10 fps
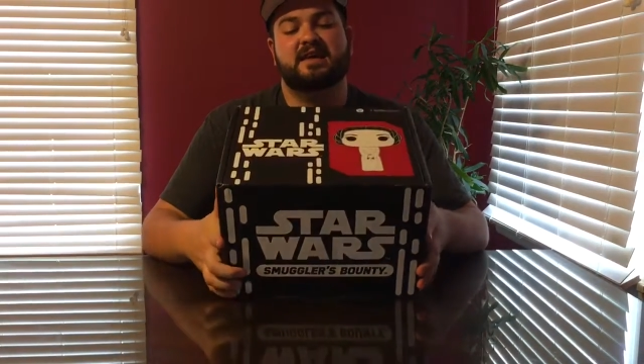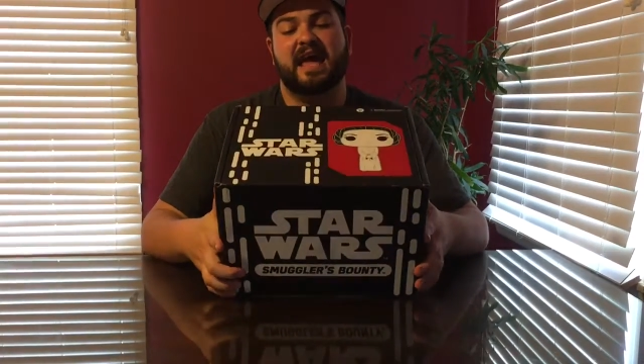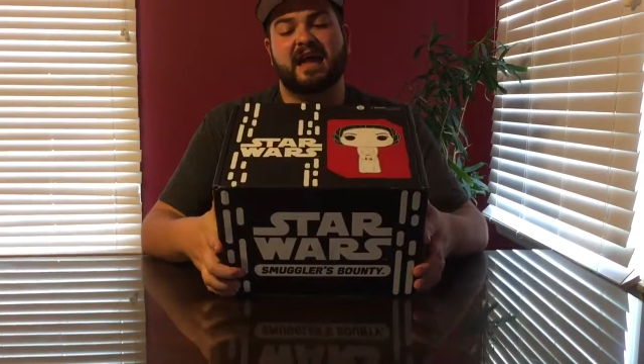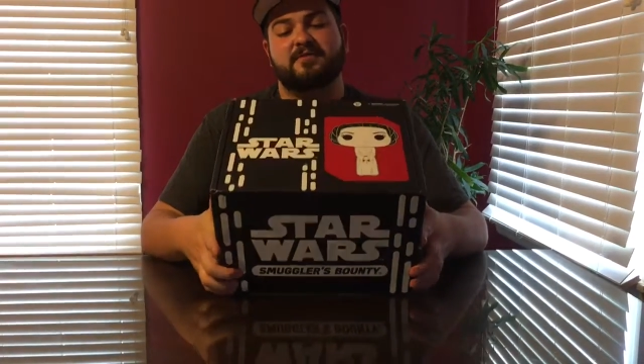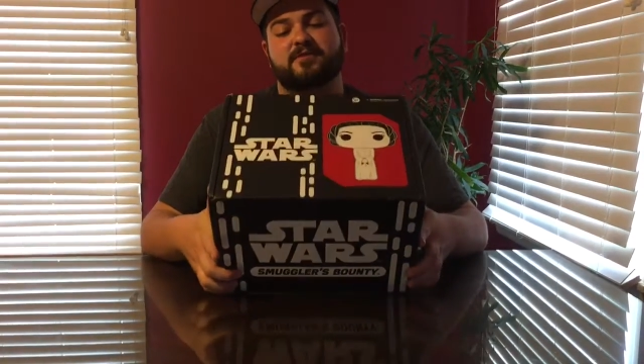
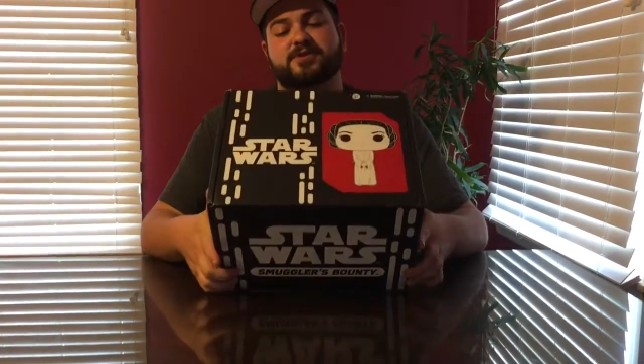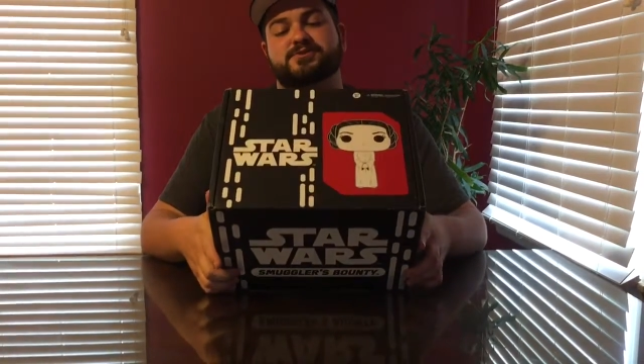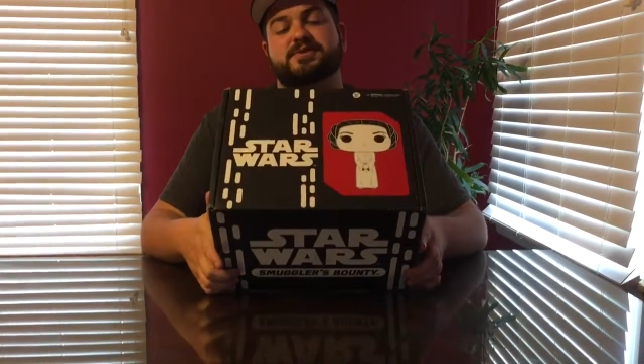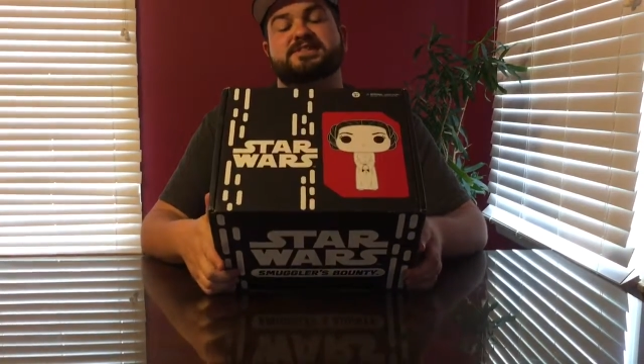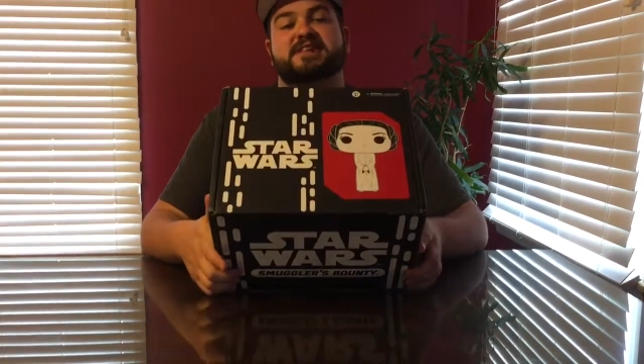
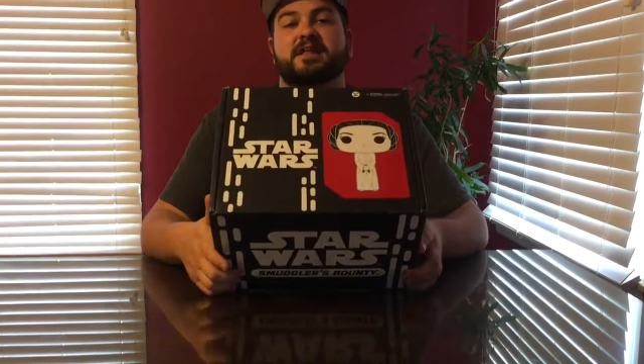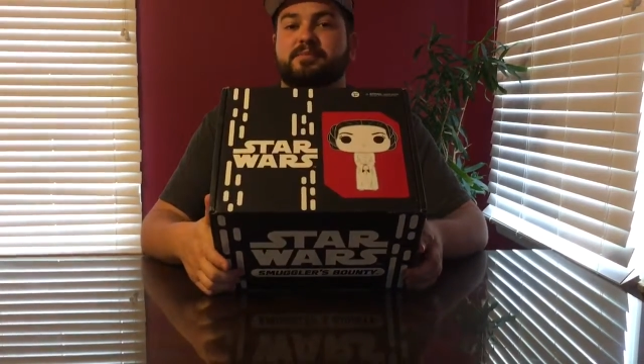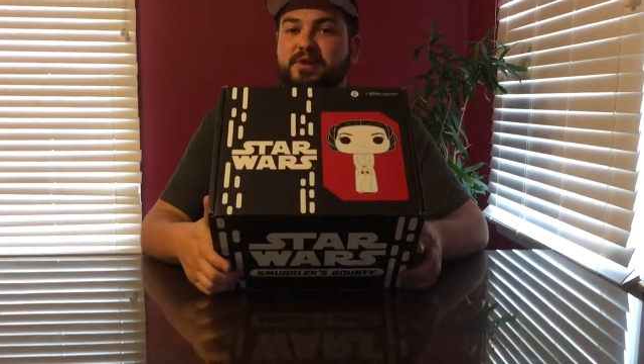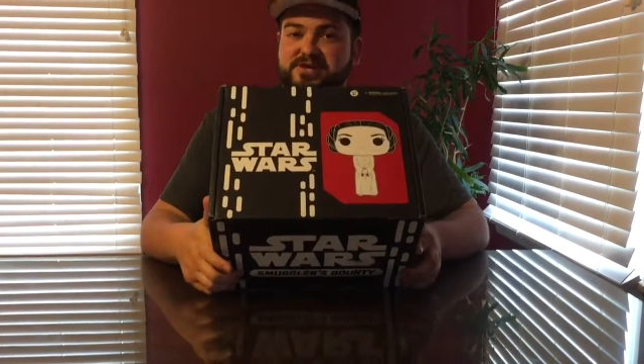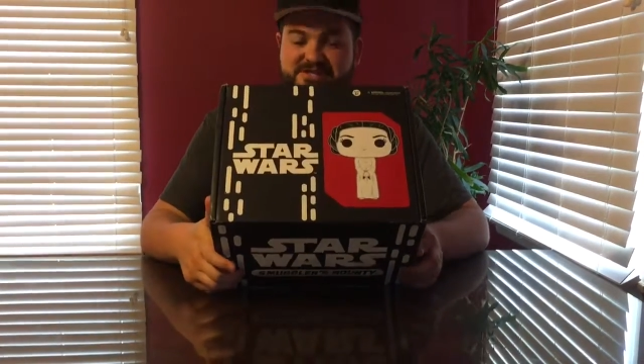anniversary
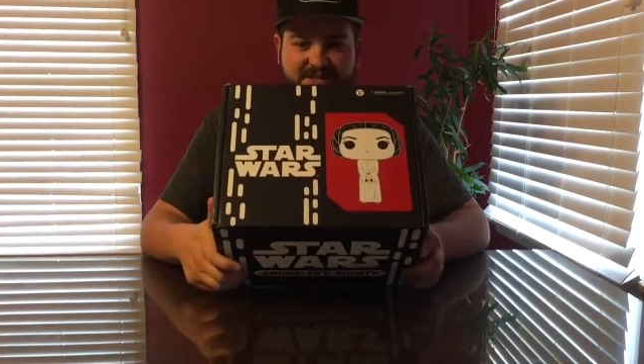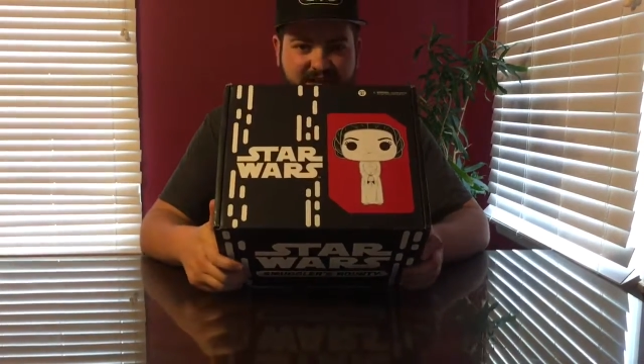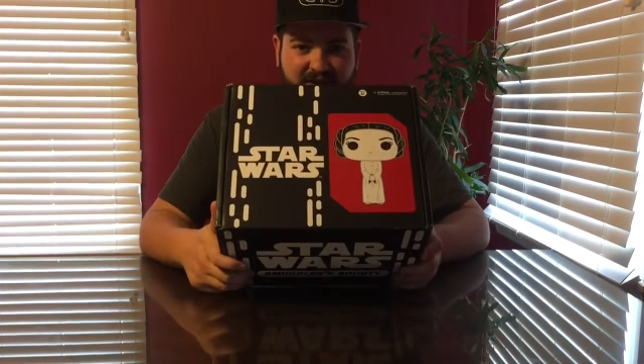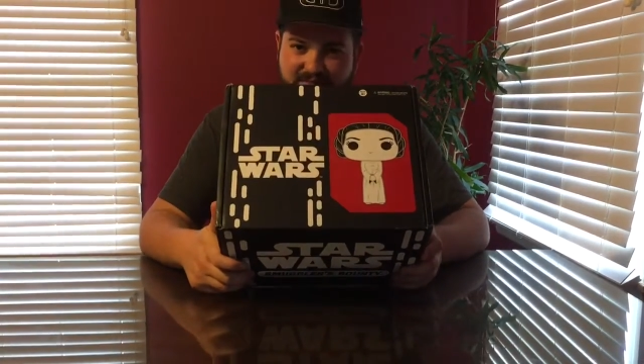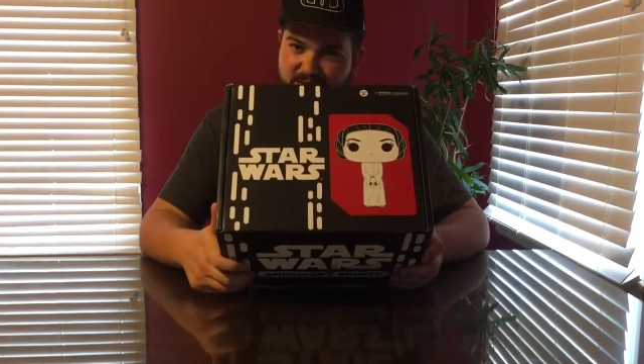celebration of